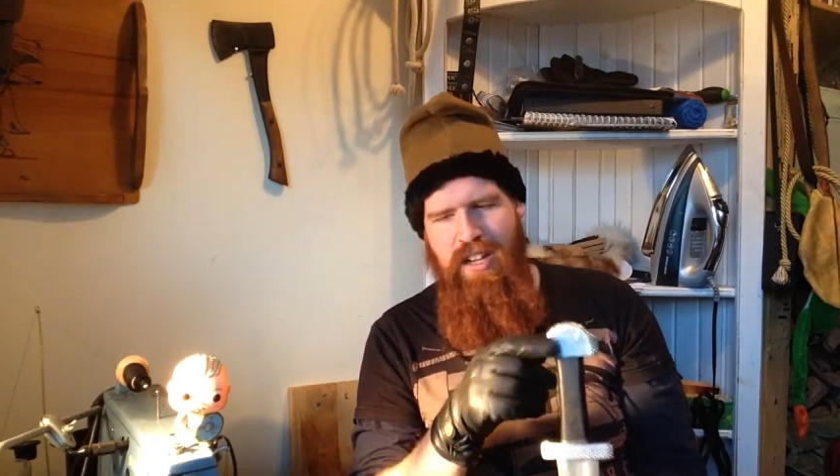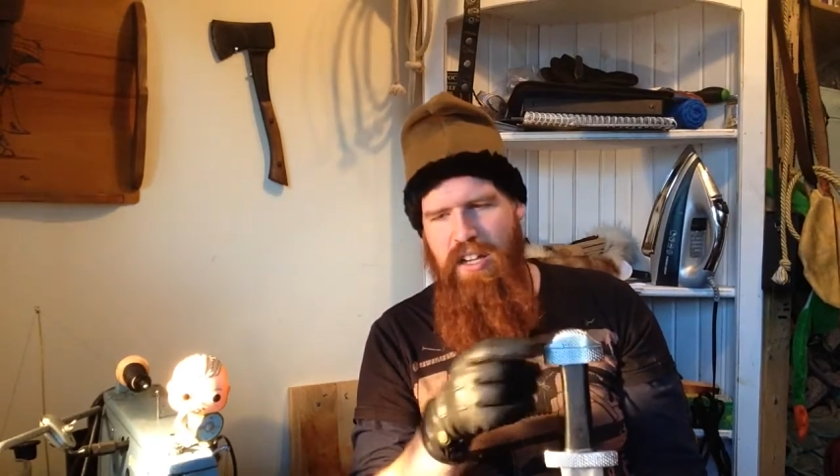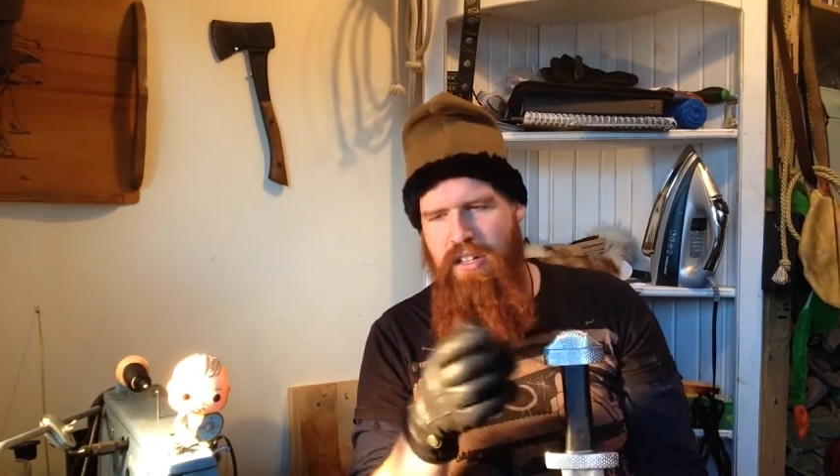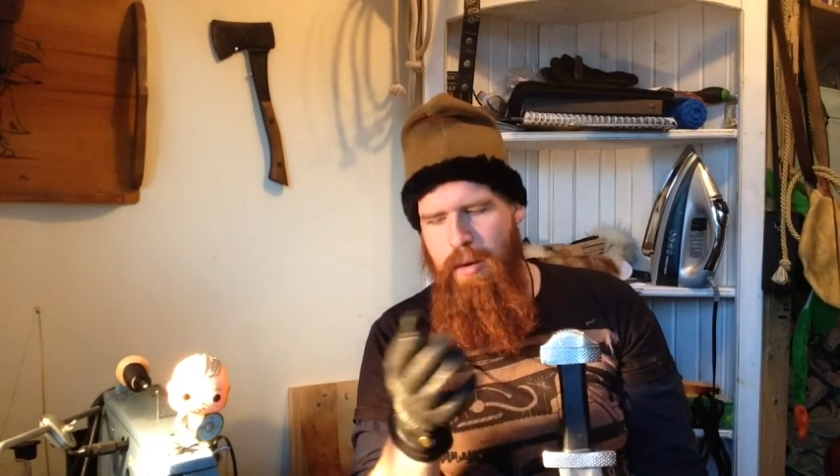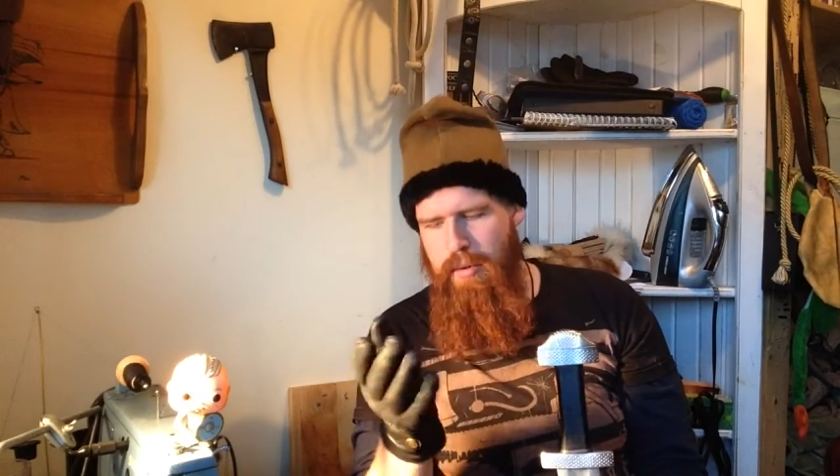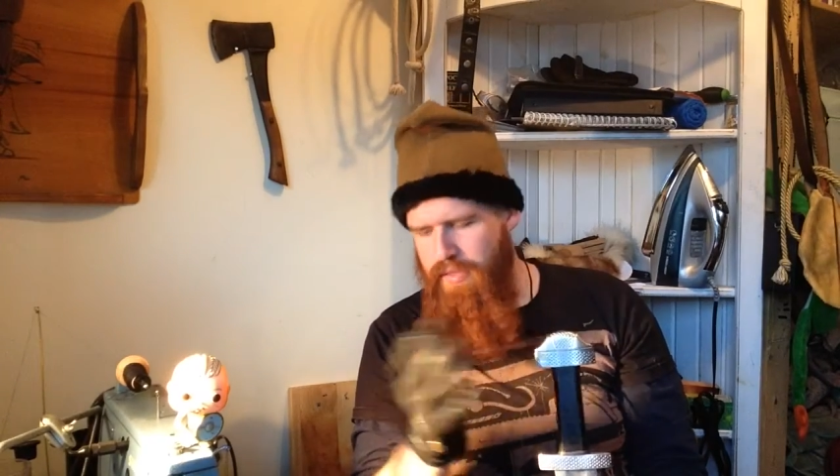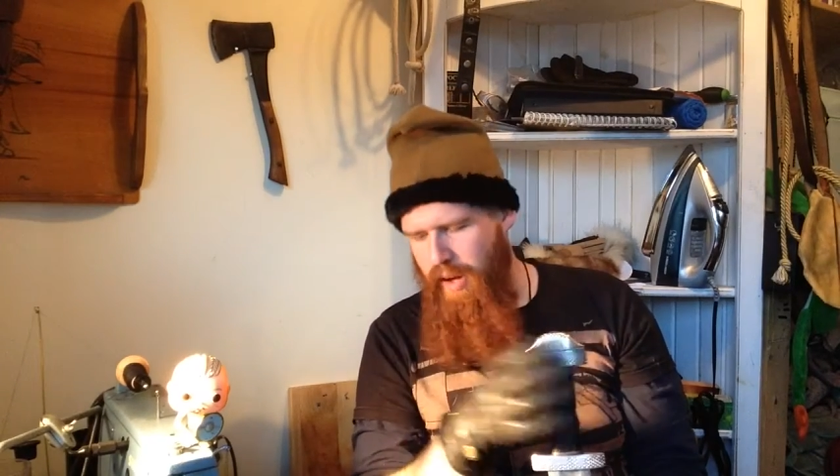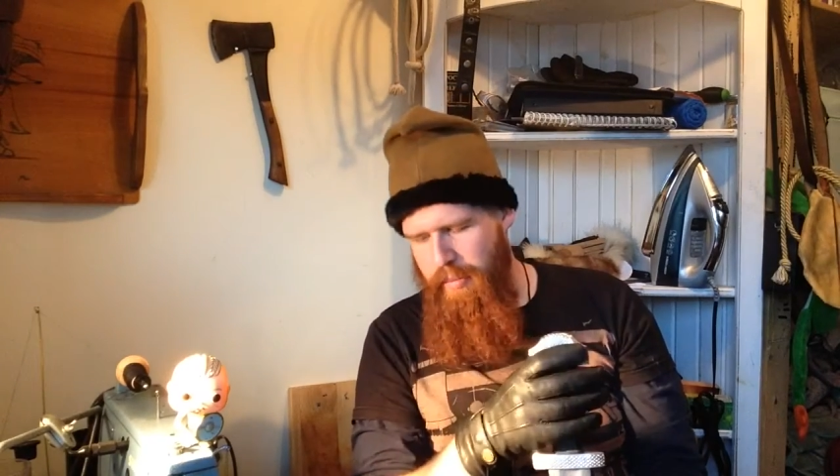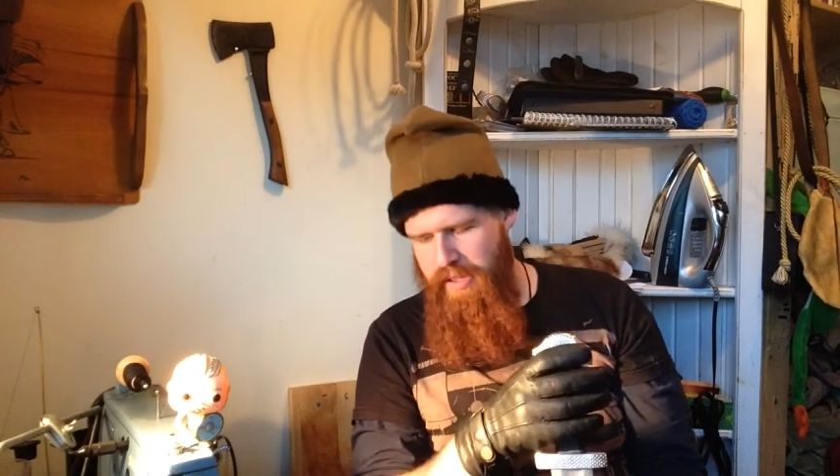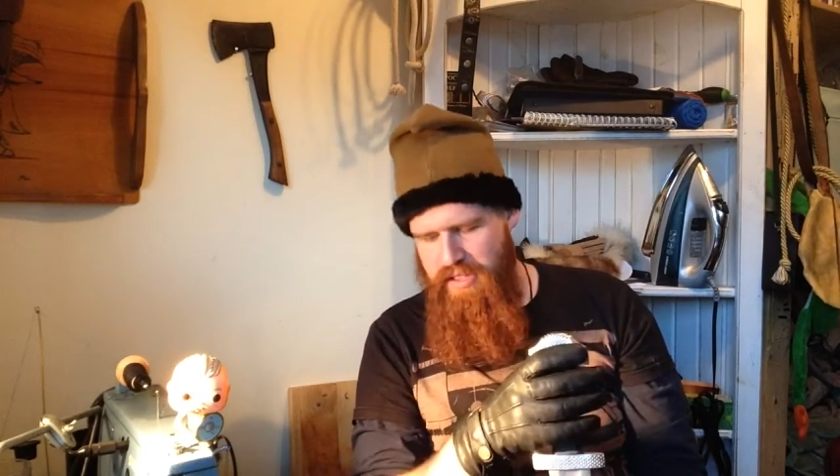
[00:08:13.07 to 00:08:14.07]
number of
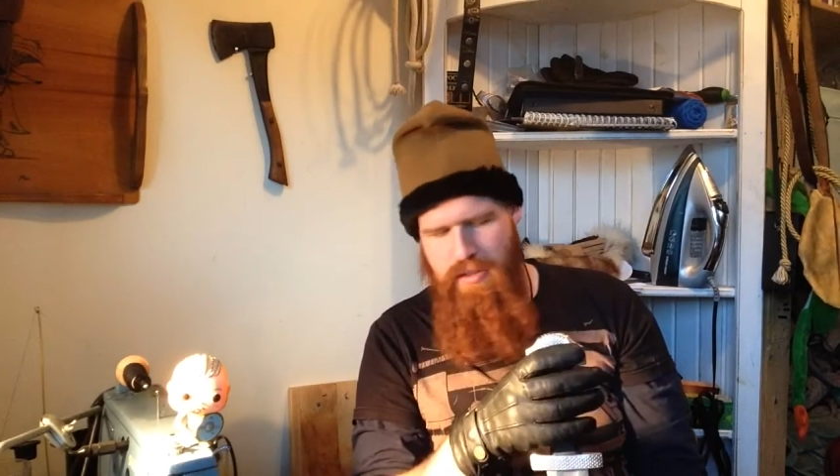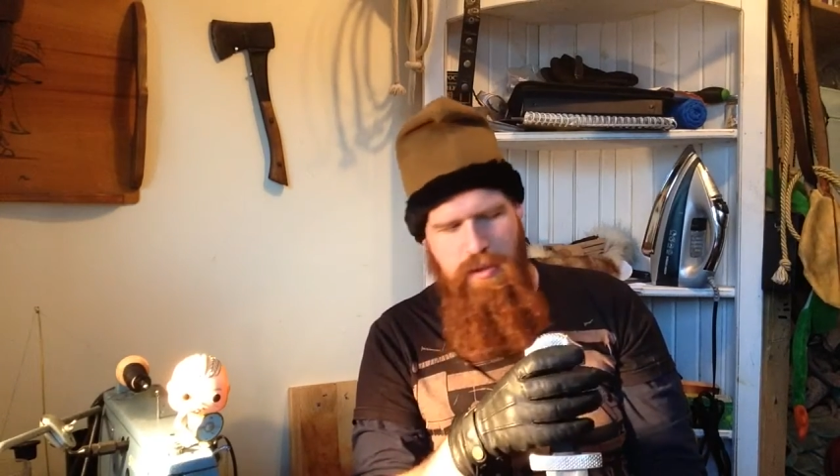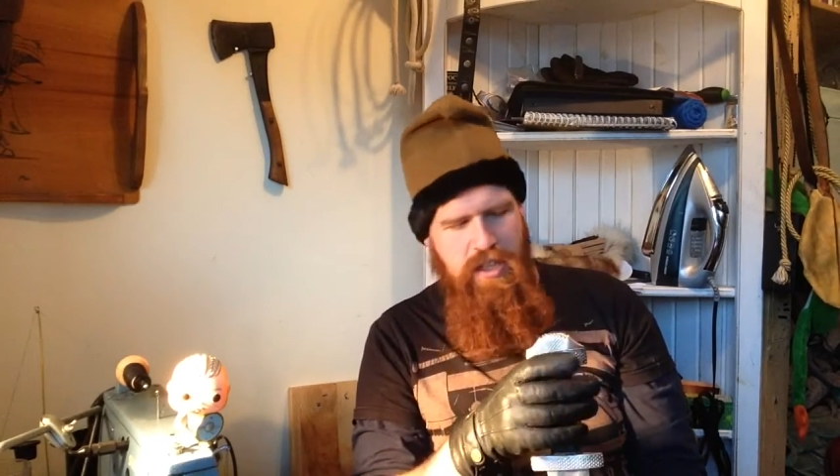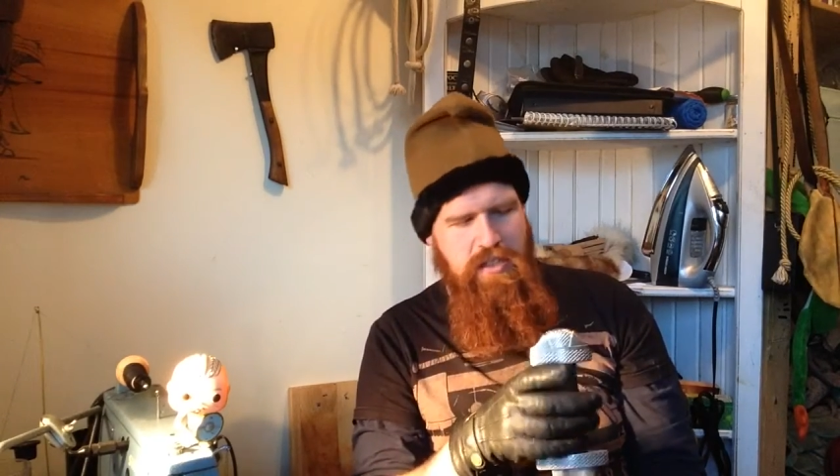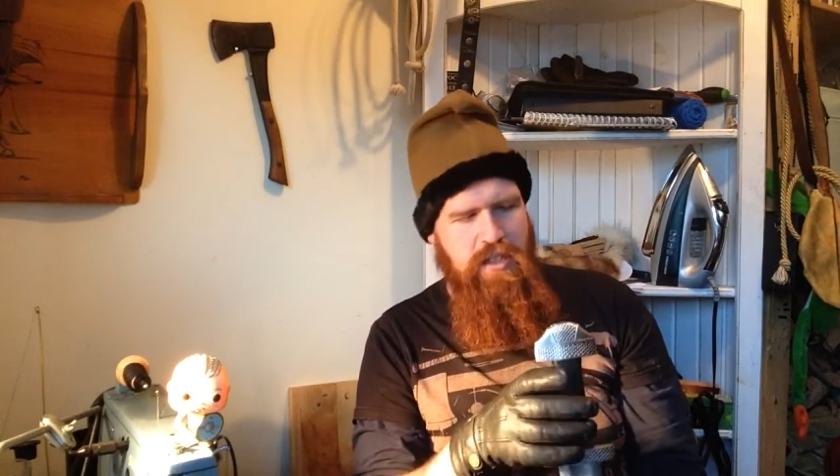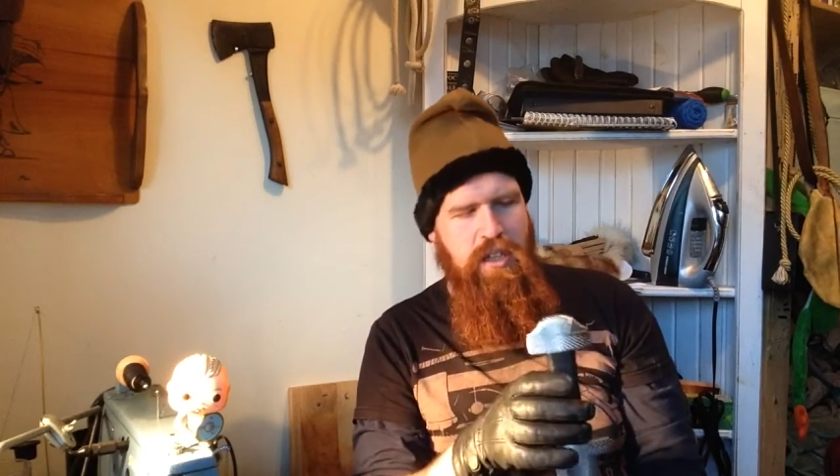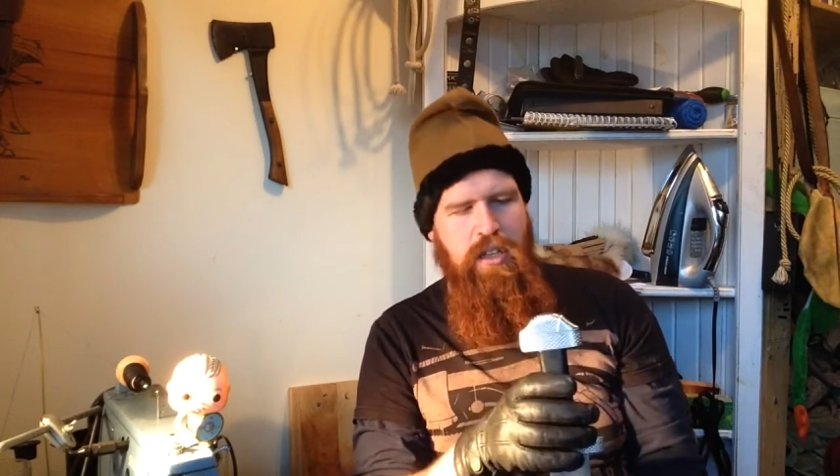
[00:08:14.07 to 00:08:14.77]
companies do this,